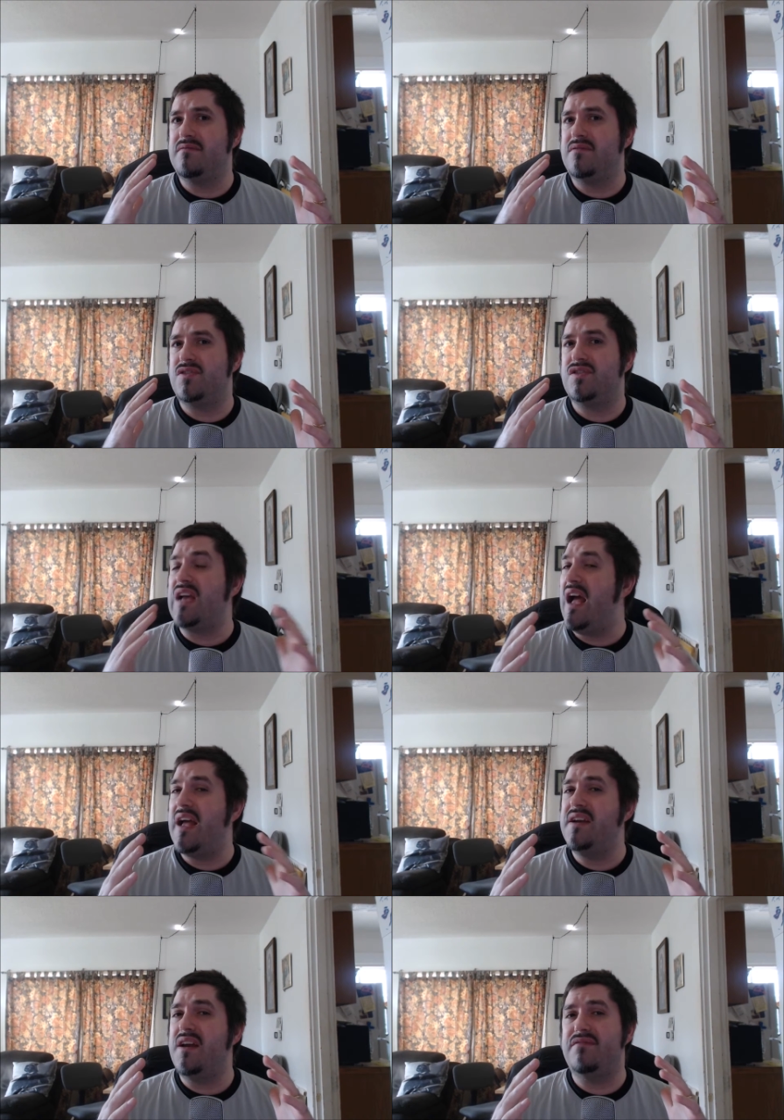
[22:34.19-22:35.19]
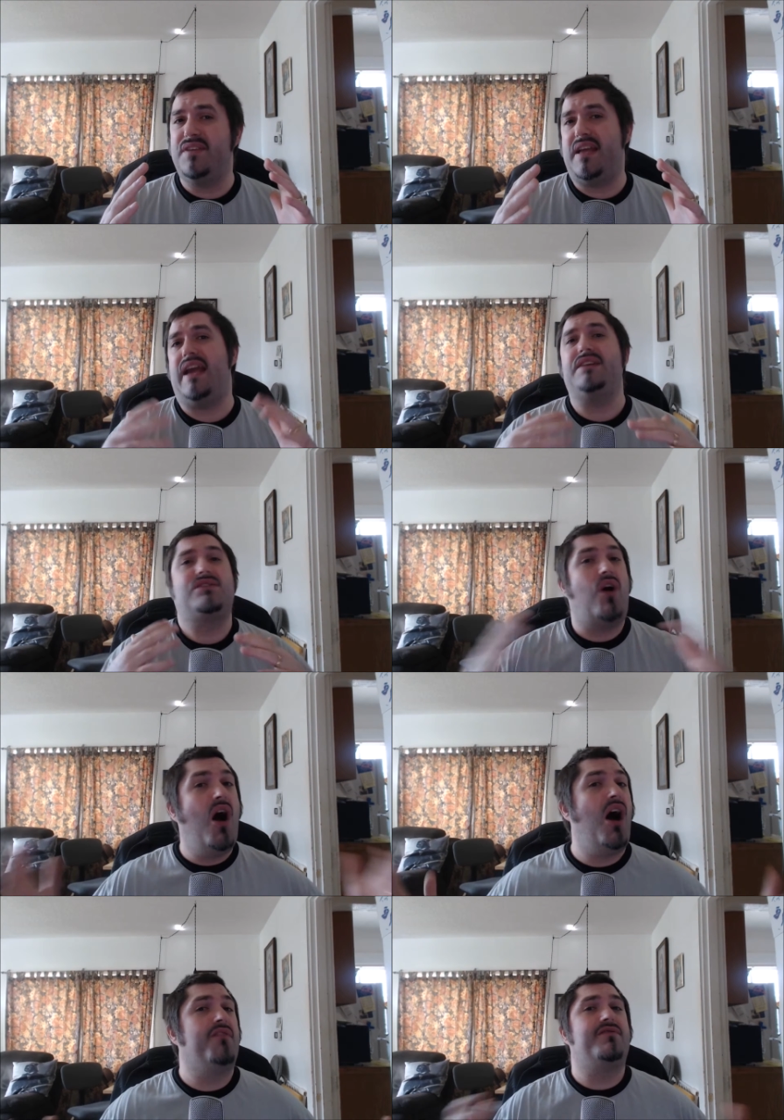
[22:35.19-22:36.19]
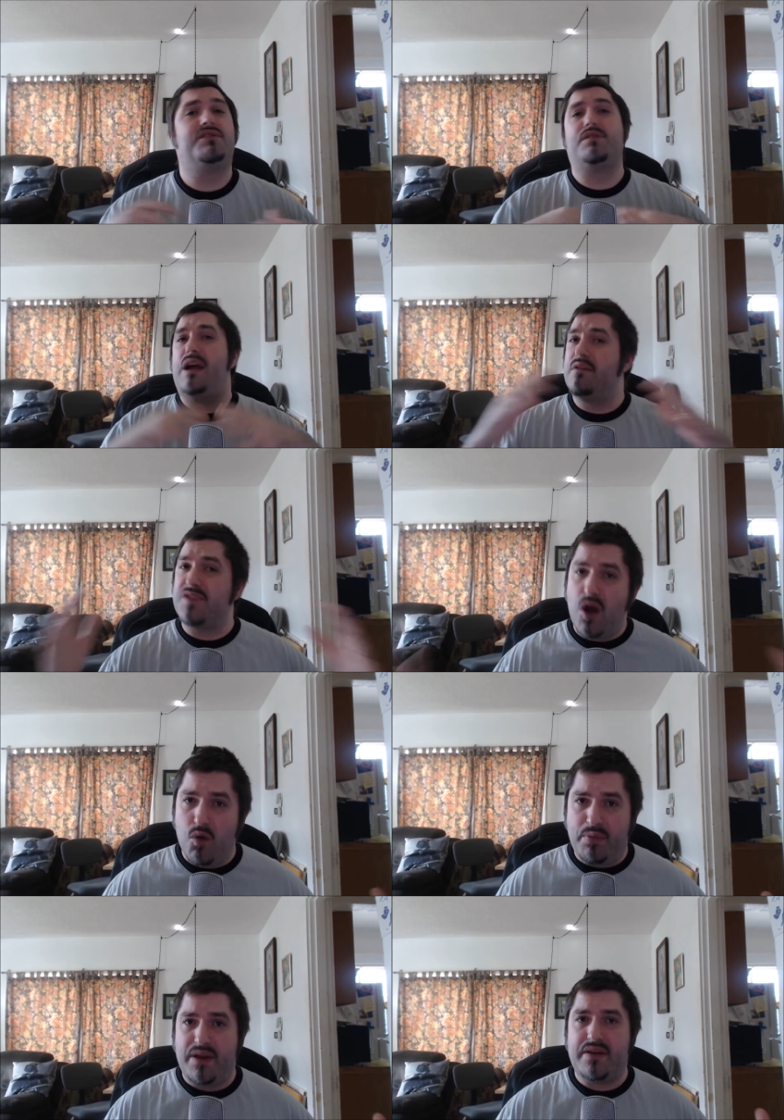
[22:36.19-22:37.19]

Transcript: side of the case off, and so now it's open.